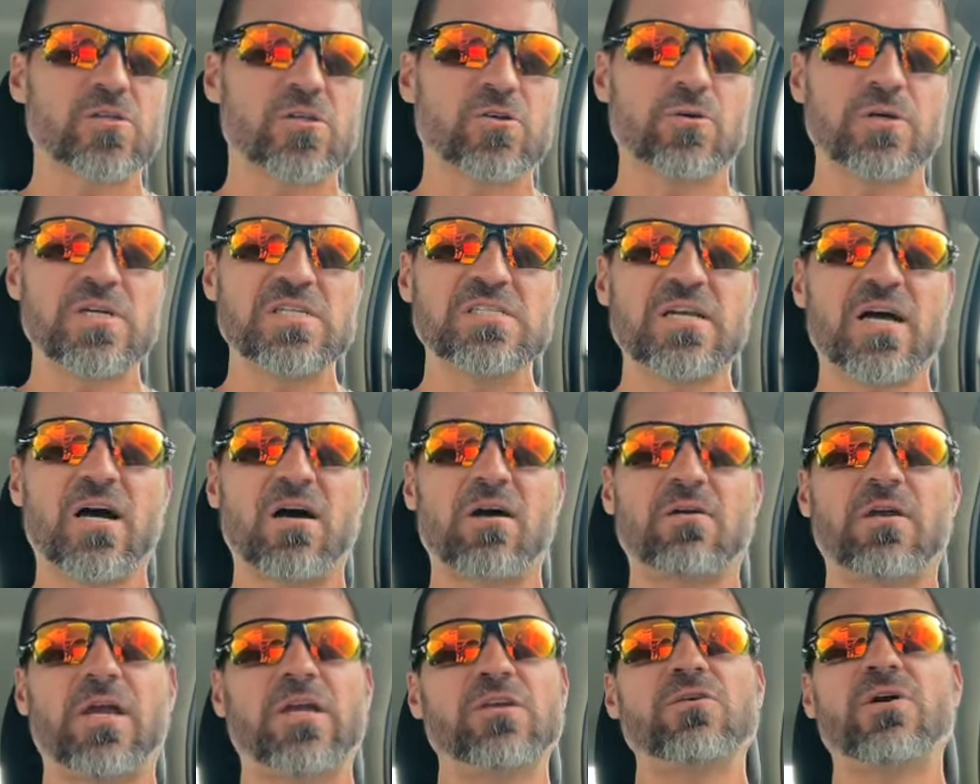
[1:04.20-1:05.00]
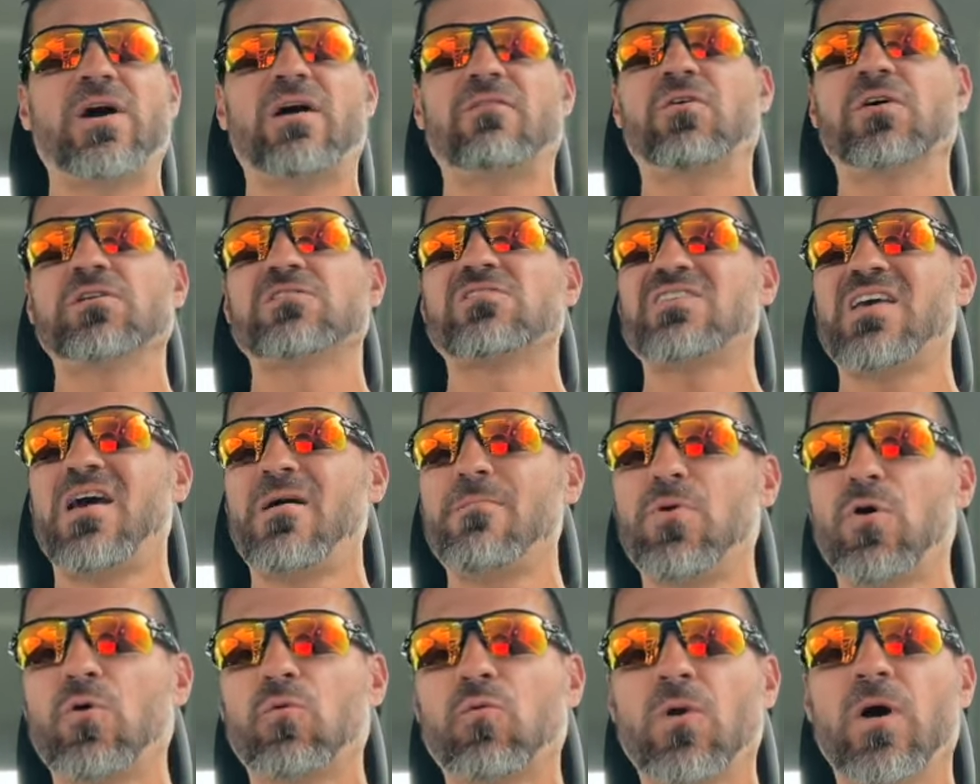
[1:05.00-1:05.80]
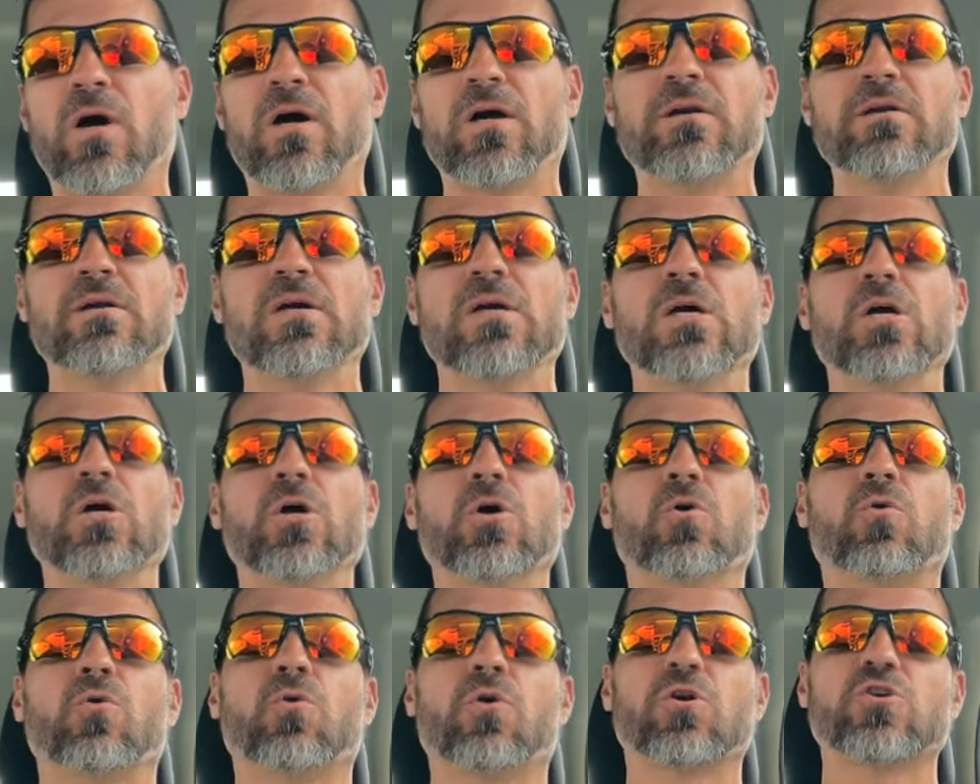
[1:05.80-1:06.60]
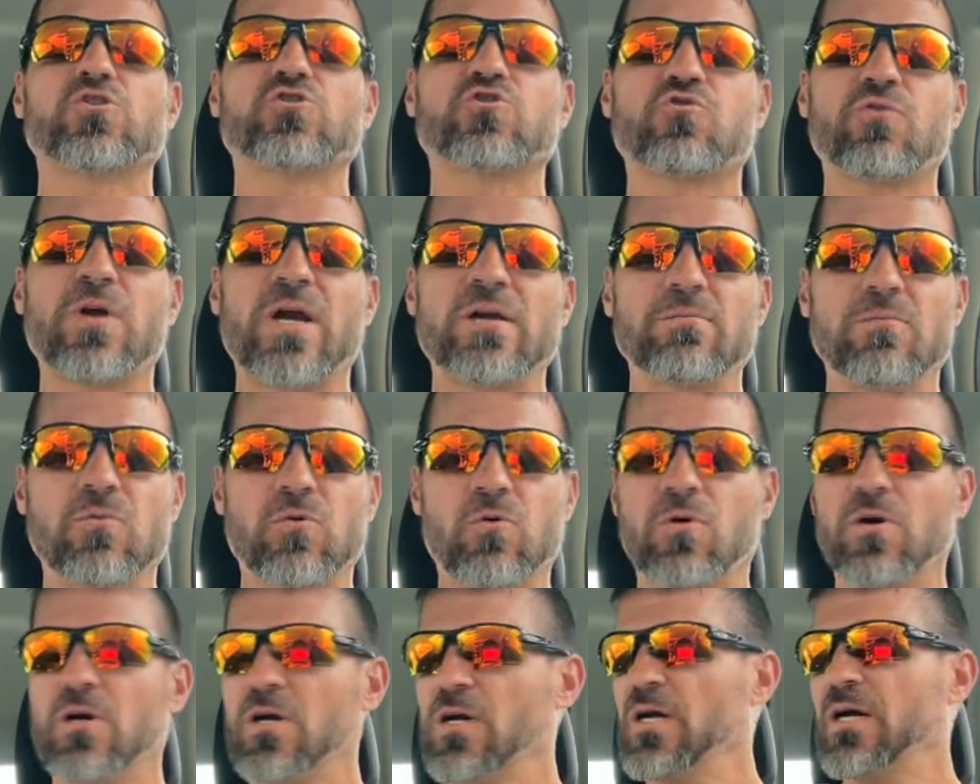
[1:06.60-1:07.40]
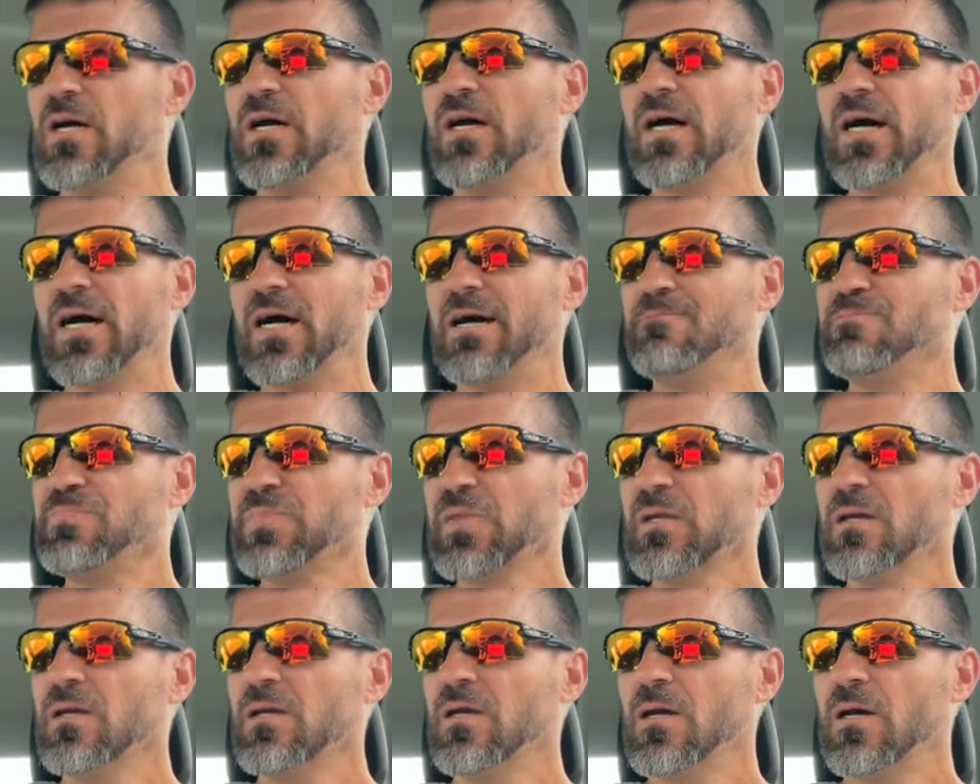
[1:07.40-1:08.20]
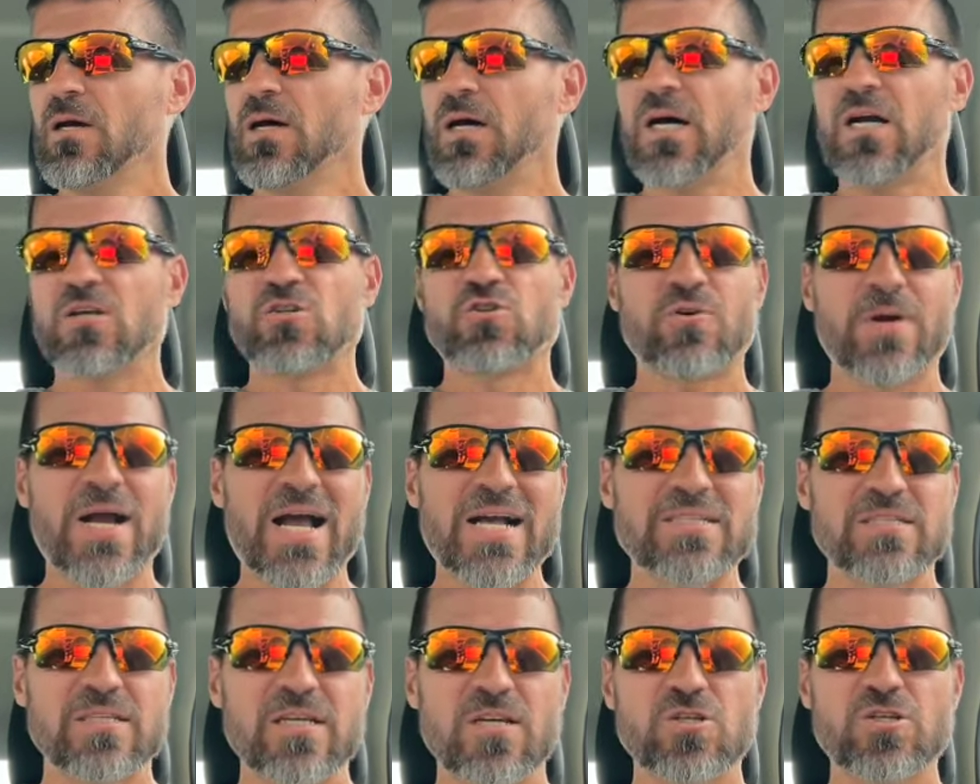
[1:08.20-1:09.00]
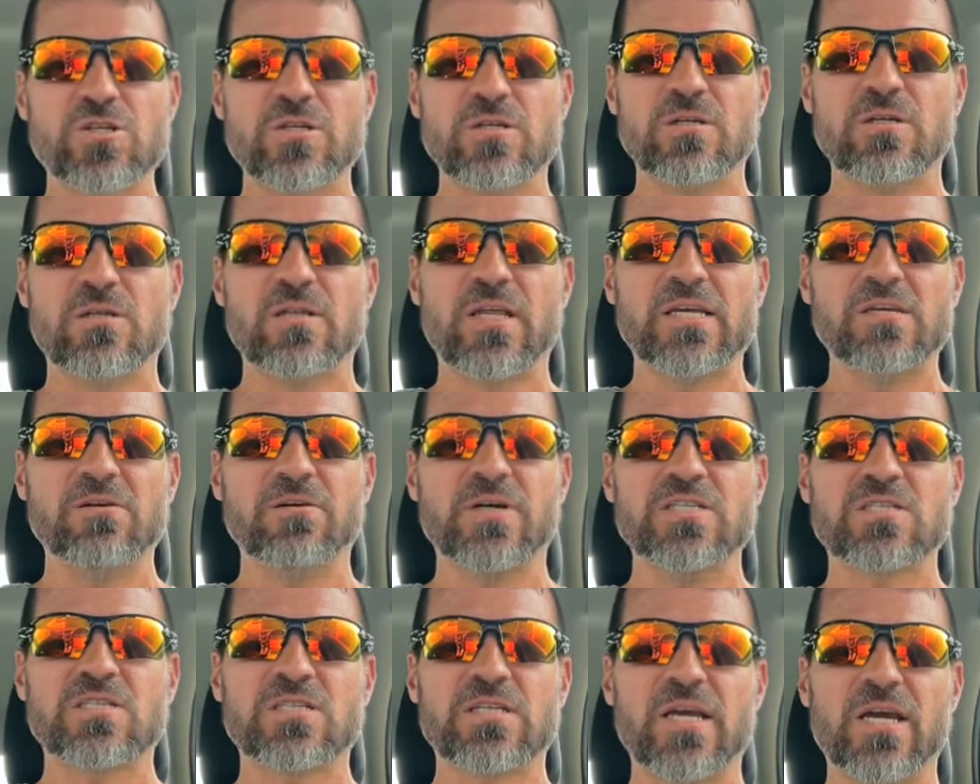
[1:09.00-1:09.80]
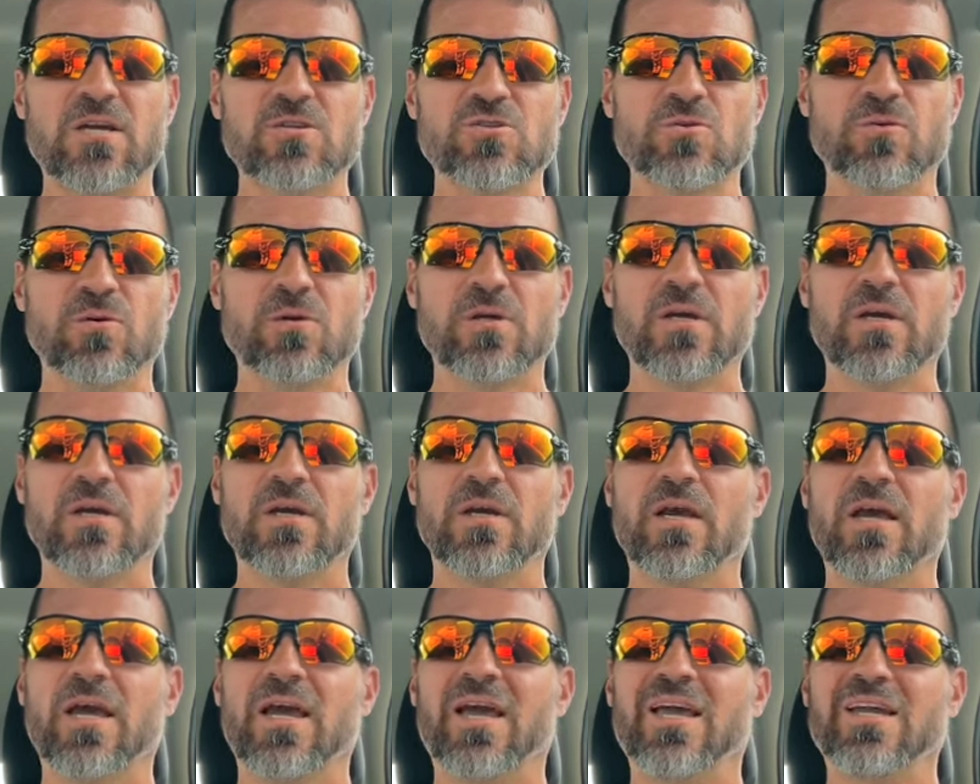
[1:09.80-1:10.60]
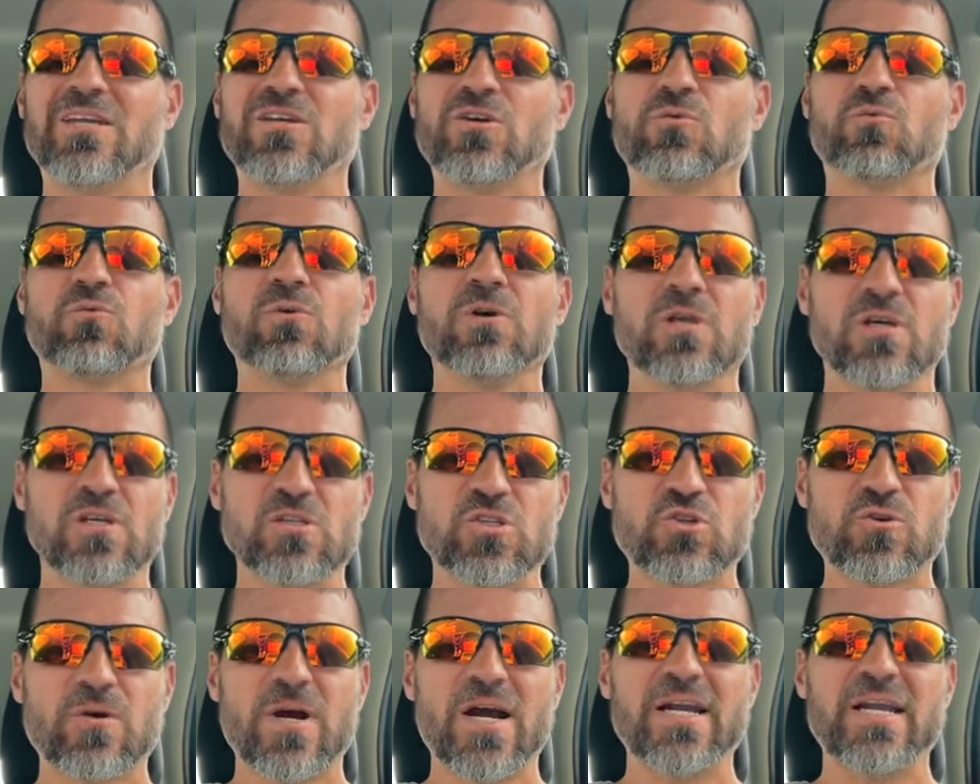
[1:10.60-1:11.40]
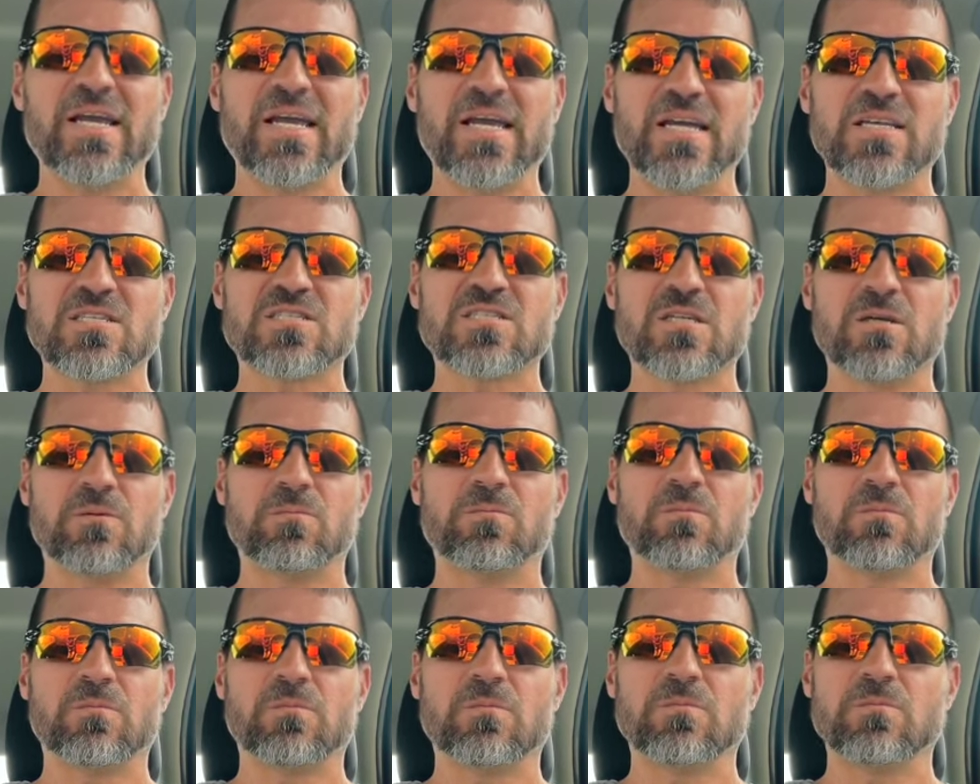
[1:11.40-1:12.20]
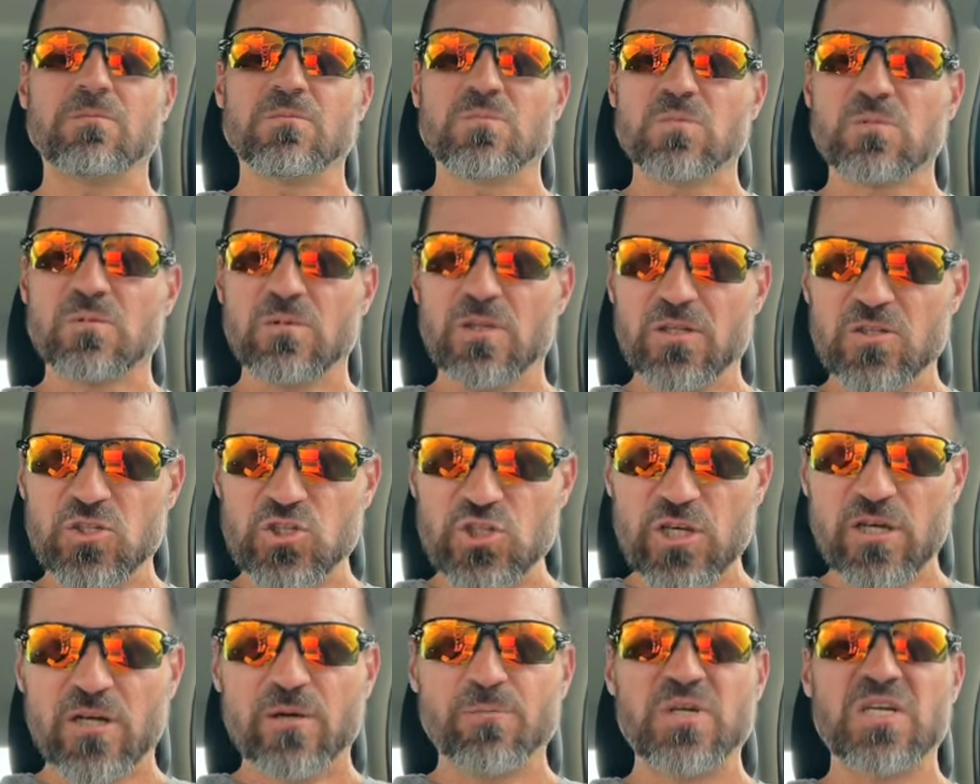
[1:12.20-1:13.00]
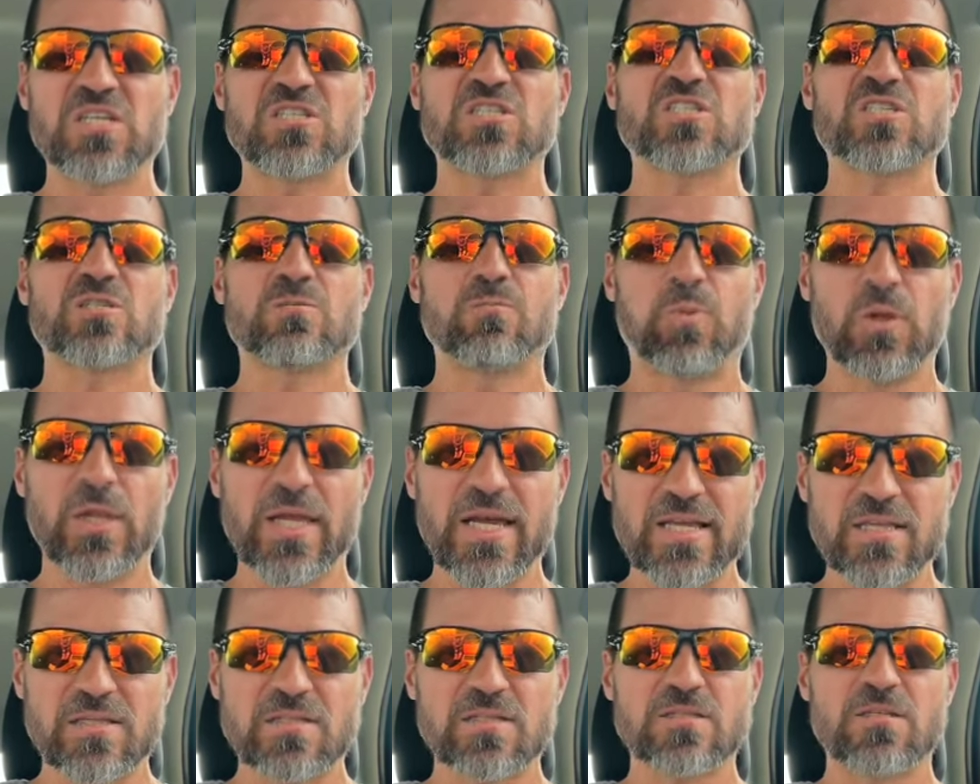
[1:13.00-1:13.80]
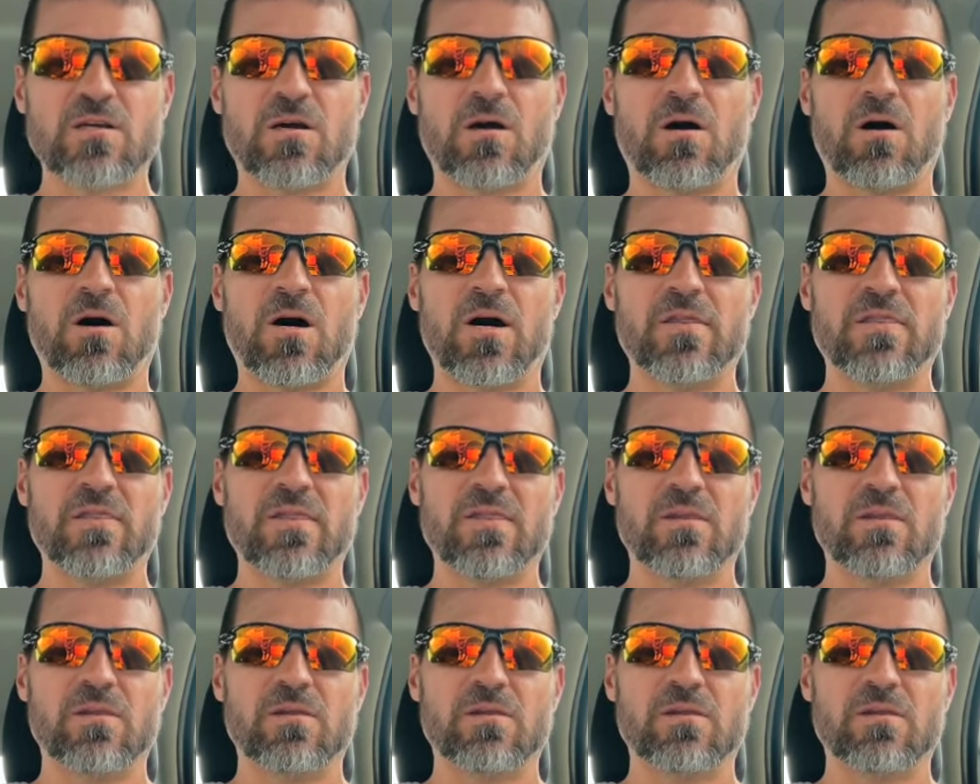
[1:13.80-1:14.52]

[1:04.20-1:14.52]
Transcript: degrees out and you have a tempo run or a tread or a, a, a track session that you had scheduled and you're really trying to hit some legitimate splits on